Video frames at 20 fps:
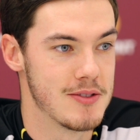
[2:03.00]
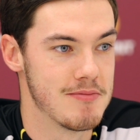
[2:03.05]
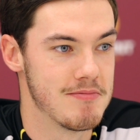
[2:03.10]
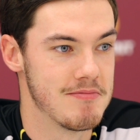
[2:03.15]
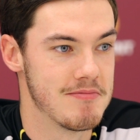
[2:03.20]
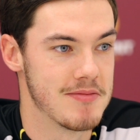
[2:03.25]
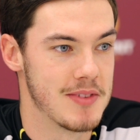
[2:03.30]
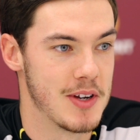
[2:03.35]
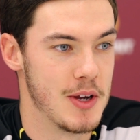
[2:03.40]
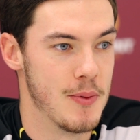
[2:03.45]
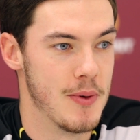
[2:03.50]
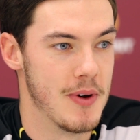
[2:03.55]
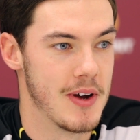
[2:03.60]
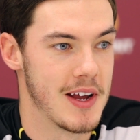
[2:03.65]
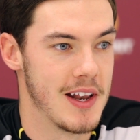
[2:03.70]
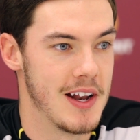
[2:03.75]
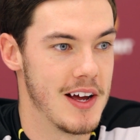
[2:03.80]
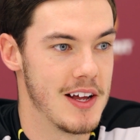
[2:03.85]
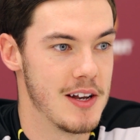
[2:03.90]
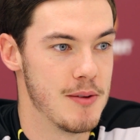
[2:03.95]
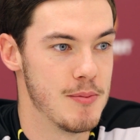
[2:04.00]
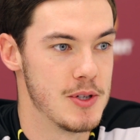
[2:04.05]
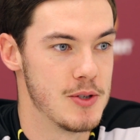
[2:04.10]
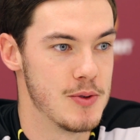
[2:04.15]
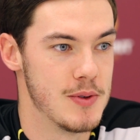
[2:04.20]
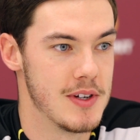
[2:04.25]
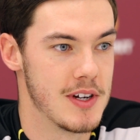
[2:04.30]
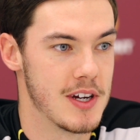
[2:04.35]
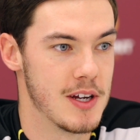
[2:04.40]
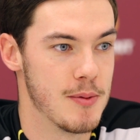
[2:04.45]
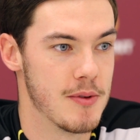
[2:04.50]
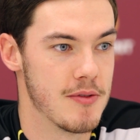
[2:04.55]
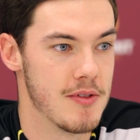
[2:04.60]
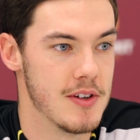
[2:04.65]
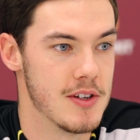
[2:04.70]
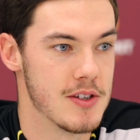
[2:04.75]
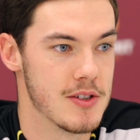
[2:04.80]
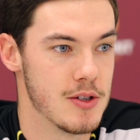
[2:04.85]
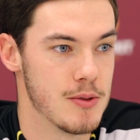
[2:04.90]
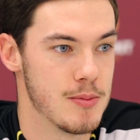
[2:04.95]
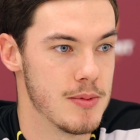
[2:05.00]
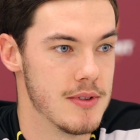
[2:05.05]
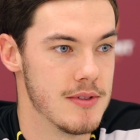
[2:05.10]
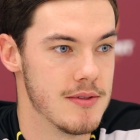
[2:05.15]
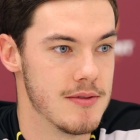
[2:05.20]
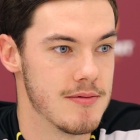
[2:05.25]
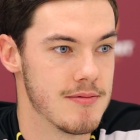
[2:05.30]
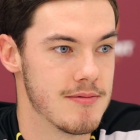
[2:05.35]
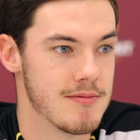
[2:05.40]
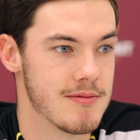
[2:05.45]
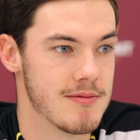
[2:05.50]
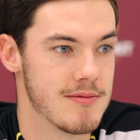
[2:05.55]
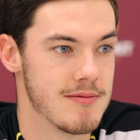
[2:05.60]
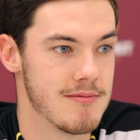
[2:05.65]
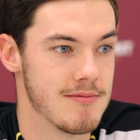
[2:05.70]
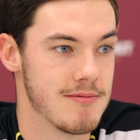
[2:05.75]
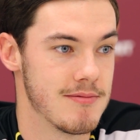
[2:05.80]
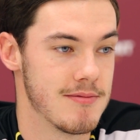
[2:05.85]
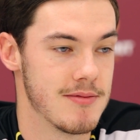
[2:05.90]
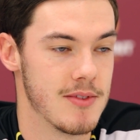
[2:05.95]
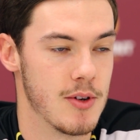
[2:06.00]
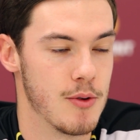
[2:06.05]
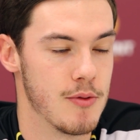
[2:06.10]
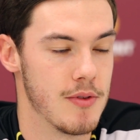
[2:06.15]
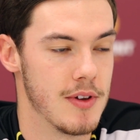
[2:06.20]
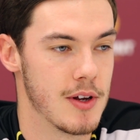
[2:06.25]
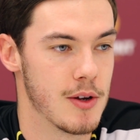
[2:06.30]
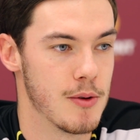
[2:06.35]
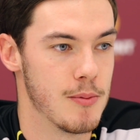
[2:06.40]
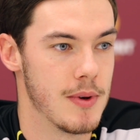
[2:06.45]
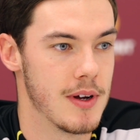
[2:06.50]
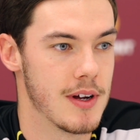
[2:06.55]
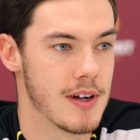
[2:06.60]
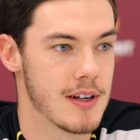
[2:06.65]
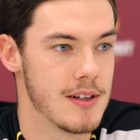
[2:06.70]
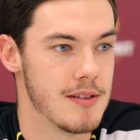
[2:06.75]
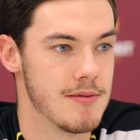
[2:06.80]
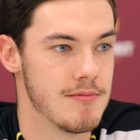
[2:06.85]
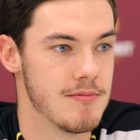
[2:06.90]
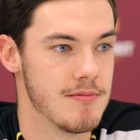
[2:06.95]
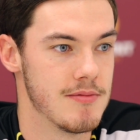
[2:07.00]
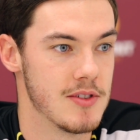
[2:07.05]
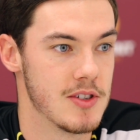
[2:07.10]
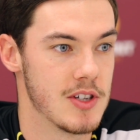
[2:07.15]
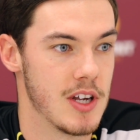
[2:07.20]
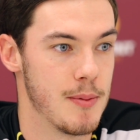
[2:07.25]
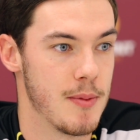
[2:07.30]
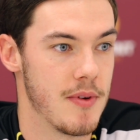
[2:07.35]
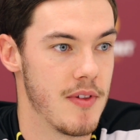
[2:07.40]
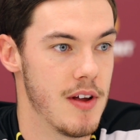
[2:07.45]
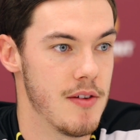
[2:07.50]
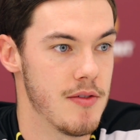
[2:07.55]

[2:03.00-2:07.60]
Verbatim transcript: Just keep working hard in between, keep my fitness up, and hopefully come back. Same or